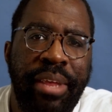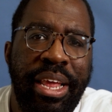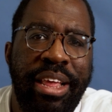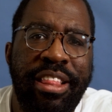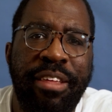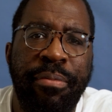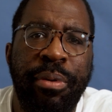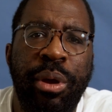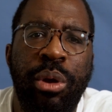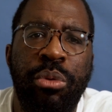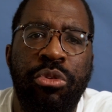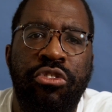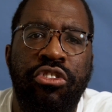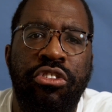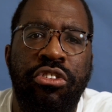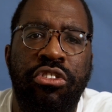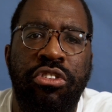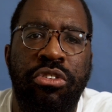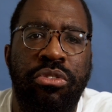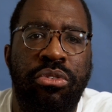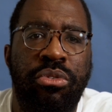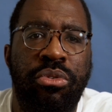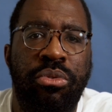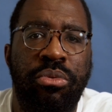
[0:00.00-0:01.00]
His approach
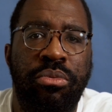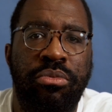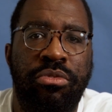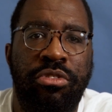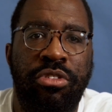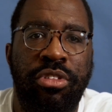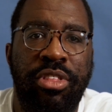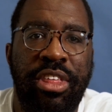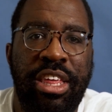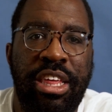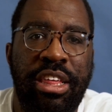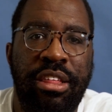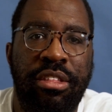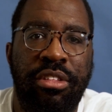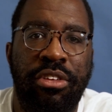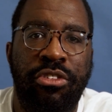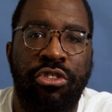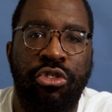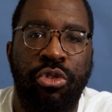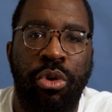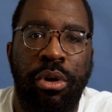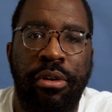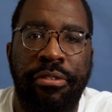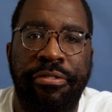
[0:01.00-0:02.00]
to these
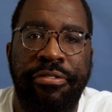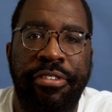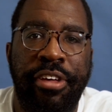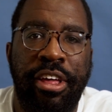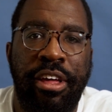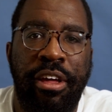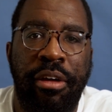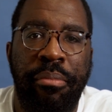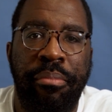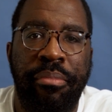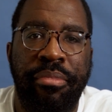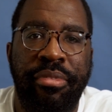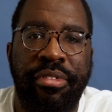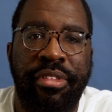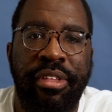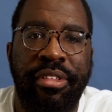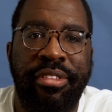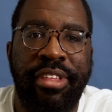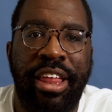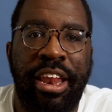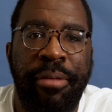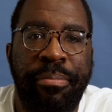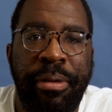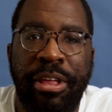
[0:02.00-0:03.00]
short films
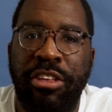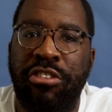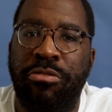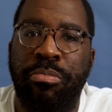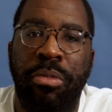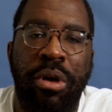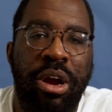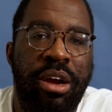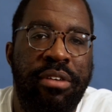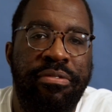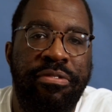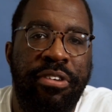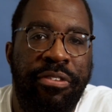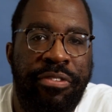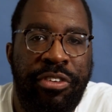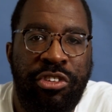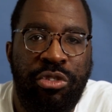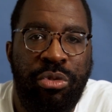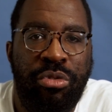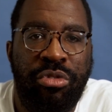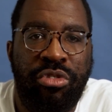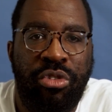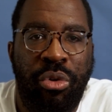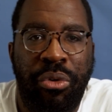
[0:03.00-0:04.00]
set a benchmark for
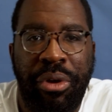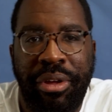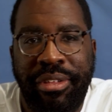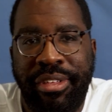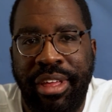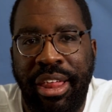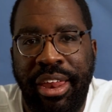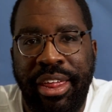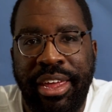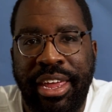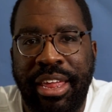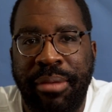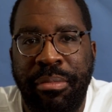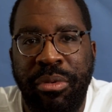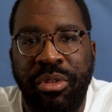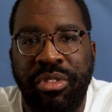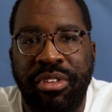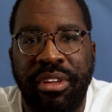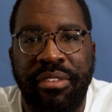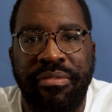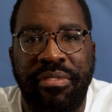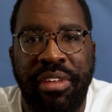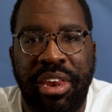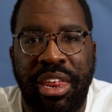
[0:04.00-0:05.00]
visual storytelling in
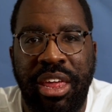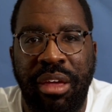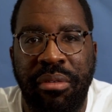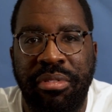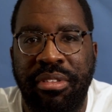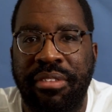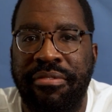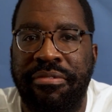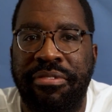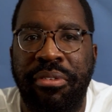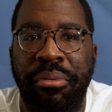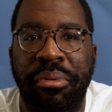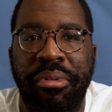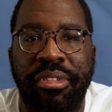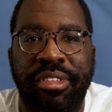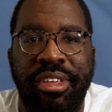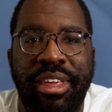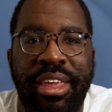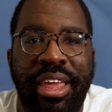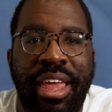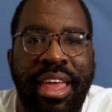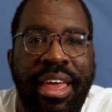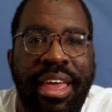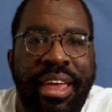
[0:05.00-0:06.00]
music videos,
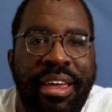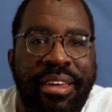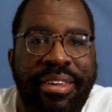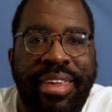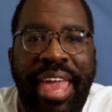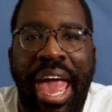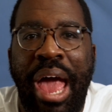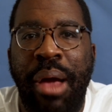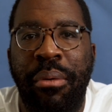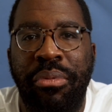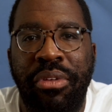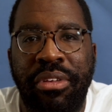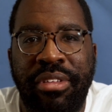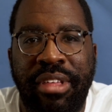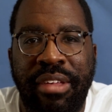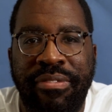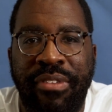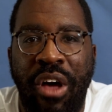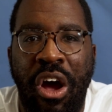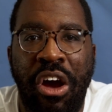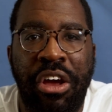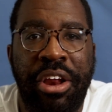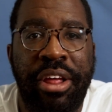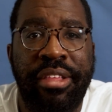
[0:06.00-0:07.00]
influencing countless
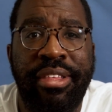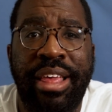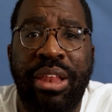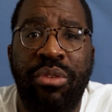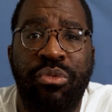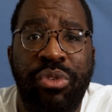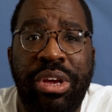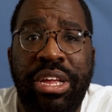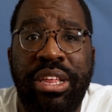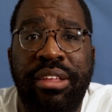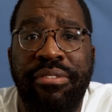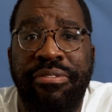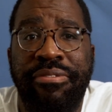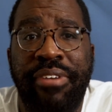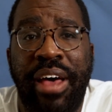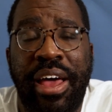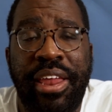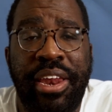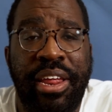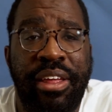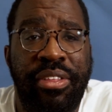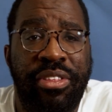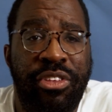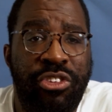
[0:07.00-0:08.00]
of artists and
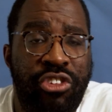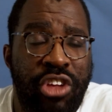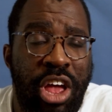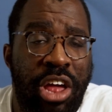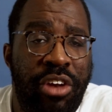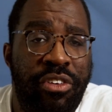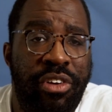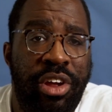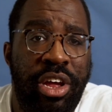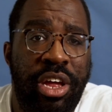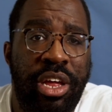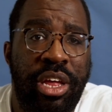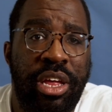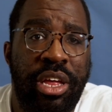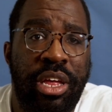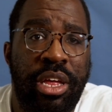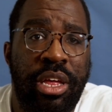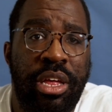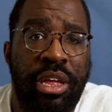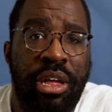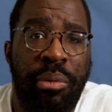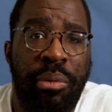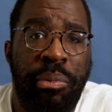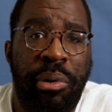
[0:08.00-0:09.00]
redefining the genre.
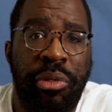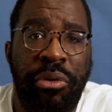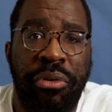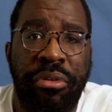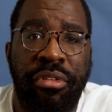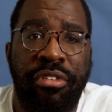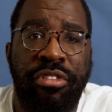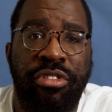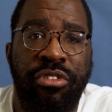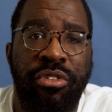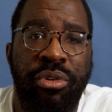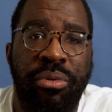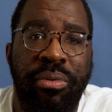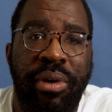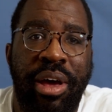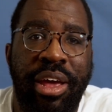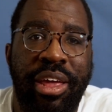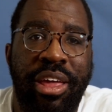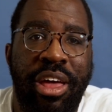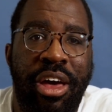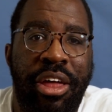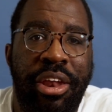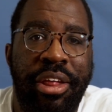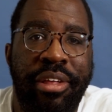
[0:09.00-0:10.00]
Whether it's through
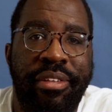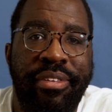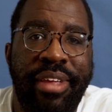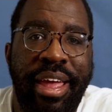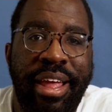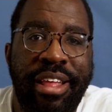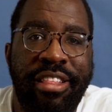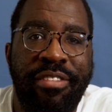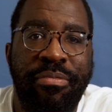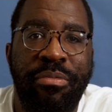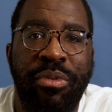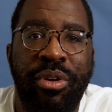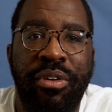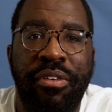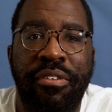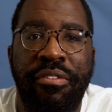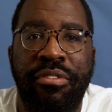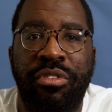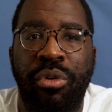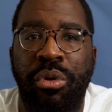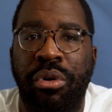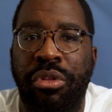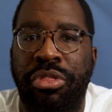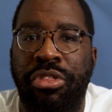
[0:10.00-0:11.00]
iconic dance
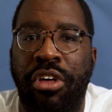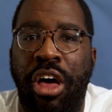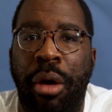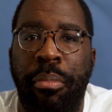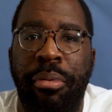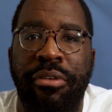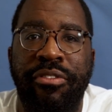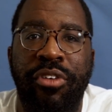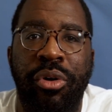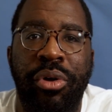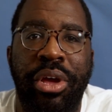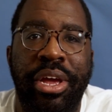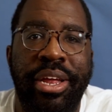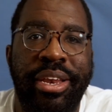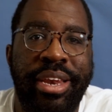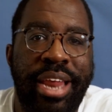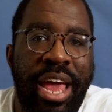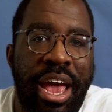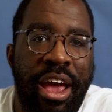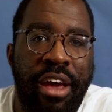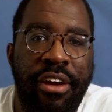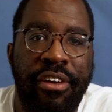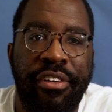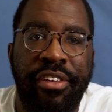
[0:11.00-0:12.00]
moves or thought-provoking
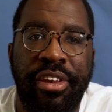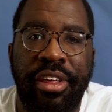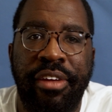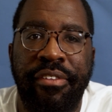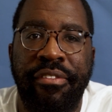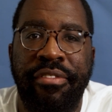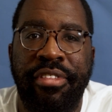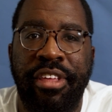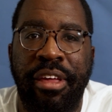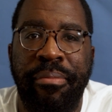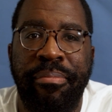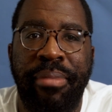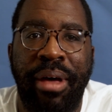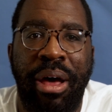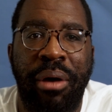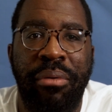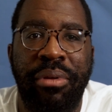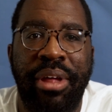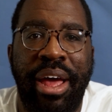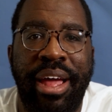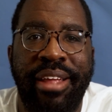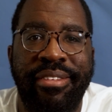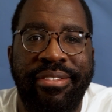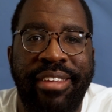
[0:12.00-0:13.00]
narratives
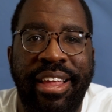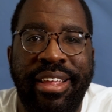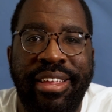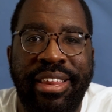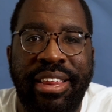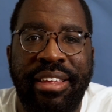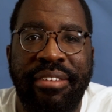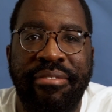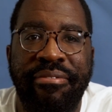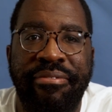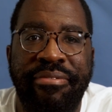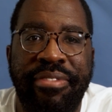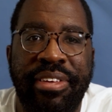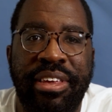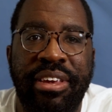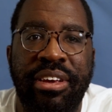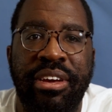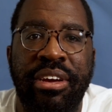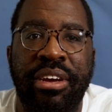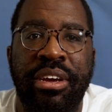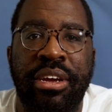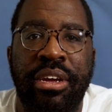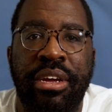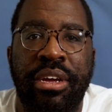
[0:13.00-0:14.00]
about identity and
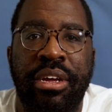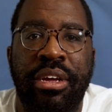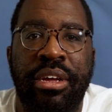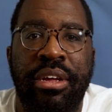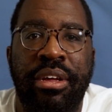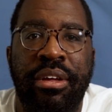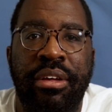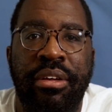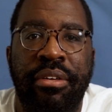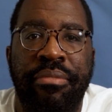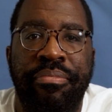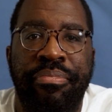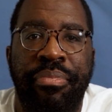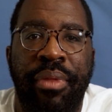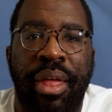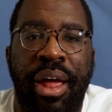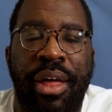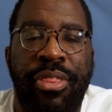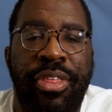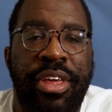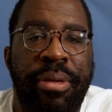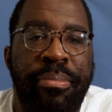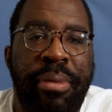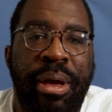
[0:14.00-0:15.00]
fear,
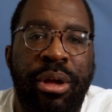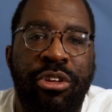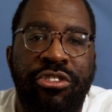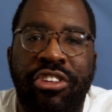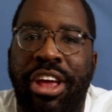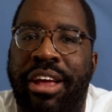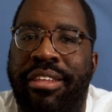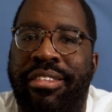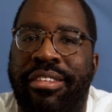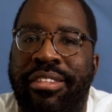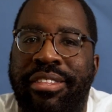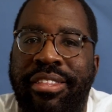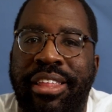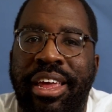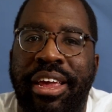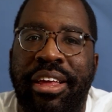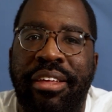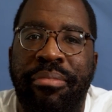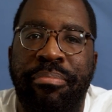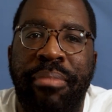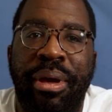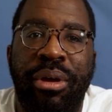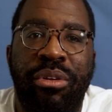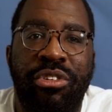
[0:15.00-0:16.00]
I think Michael
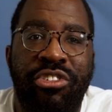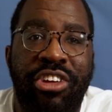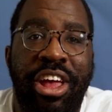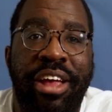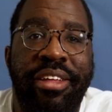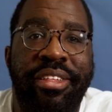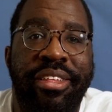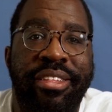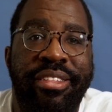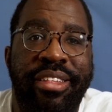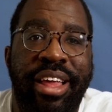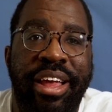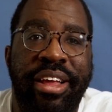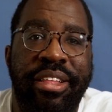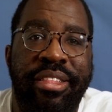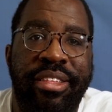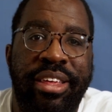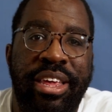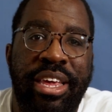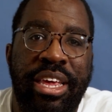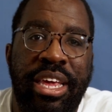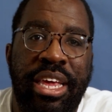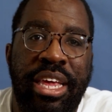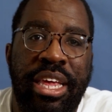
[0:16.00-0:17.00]
Jackson's
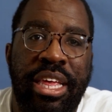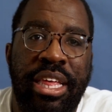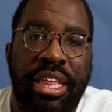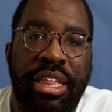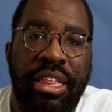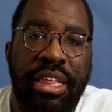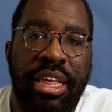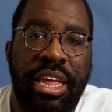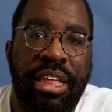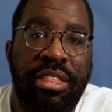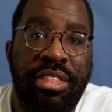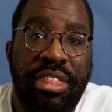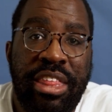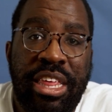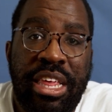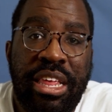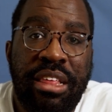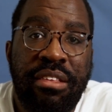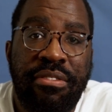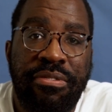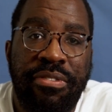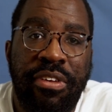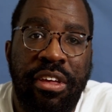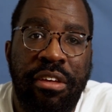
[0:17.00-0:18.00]
legacy in
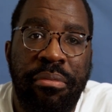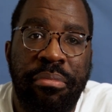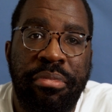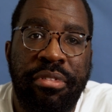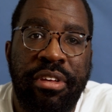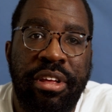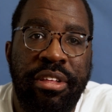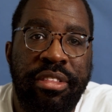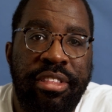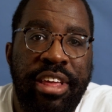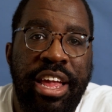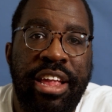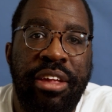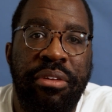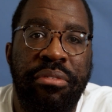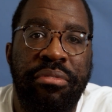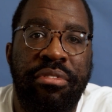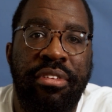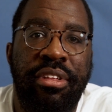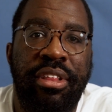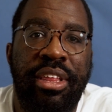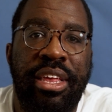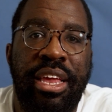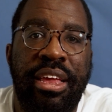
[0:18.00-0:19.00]
these films
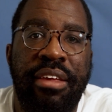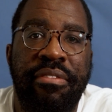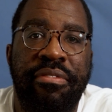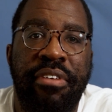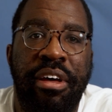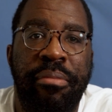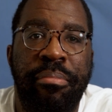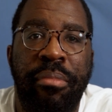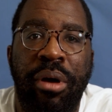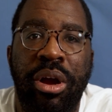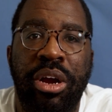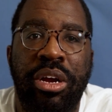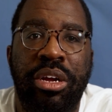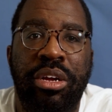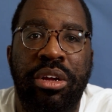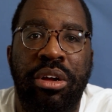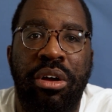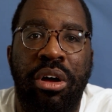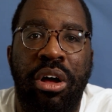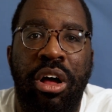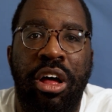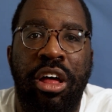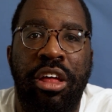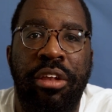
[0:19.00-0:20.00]
continue to leave a
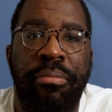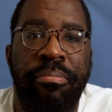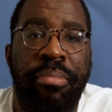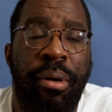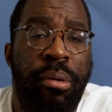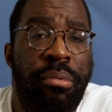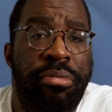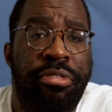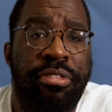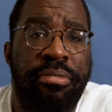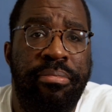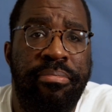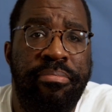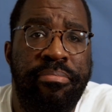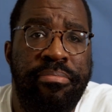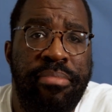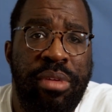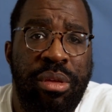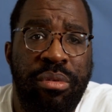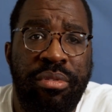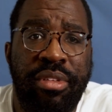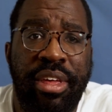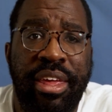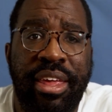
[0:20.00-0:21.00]
mark on both
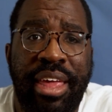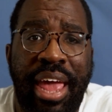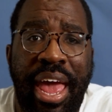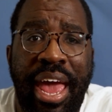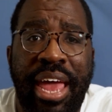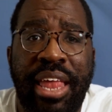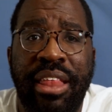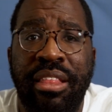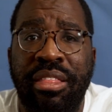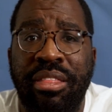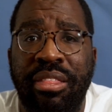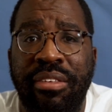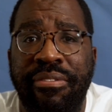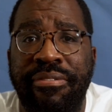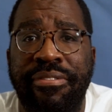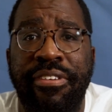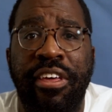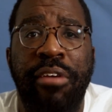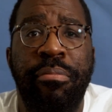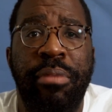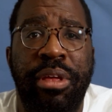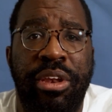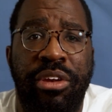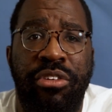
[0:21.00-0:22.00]
music and the
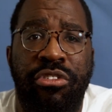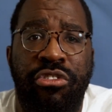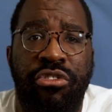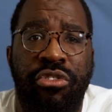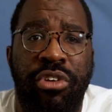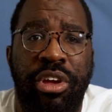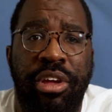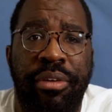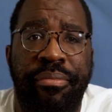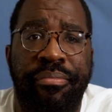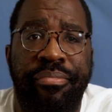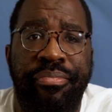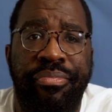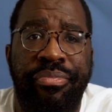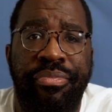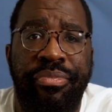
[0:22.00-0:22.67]
film industry.